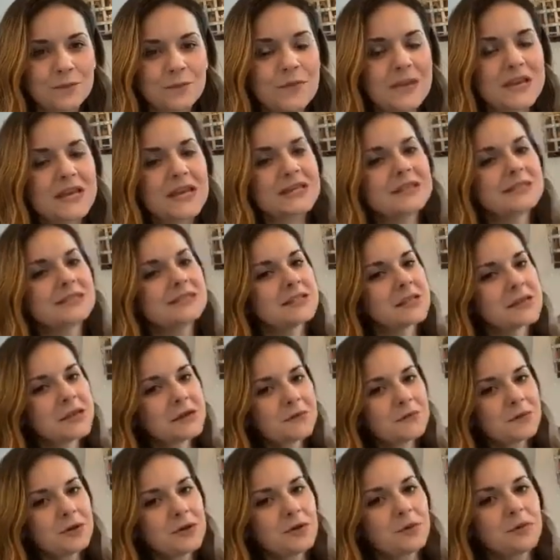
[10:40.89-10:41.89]
because
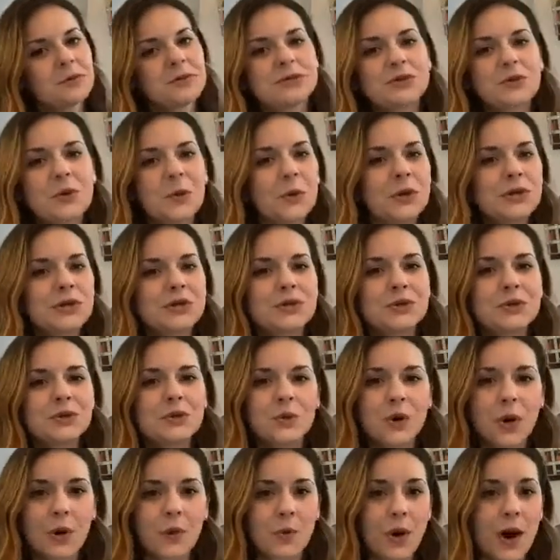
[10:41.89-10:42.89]
Samuel was going to
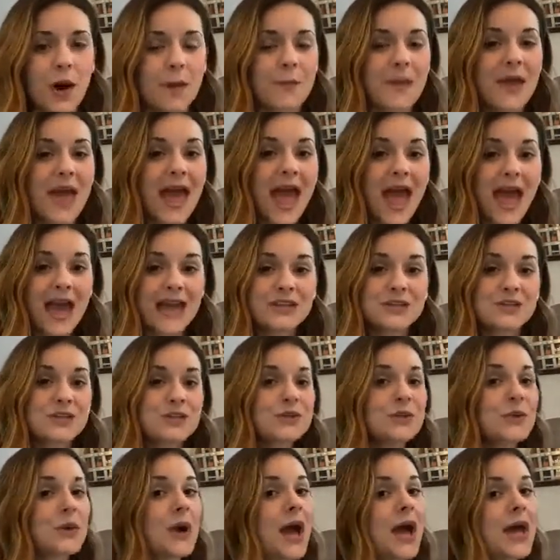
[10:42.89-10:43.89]
grow up and
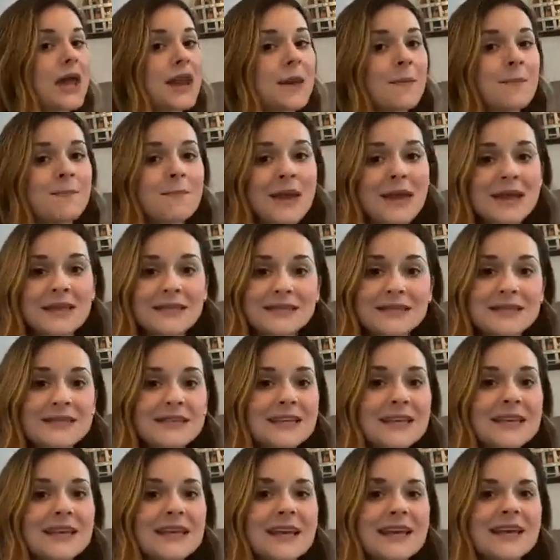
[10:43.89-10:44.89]
do an
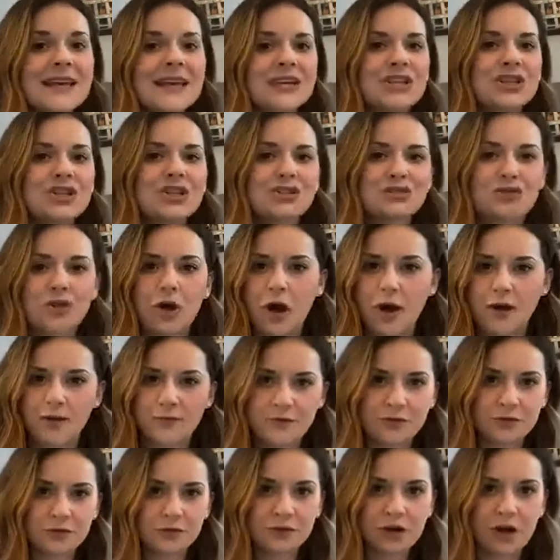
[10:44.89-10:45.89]
amazing
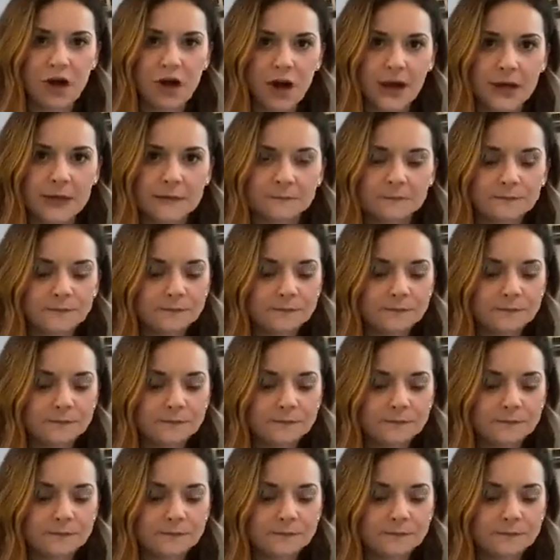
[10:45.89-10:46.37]
job for God.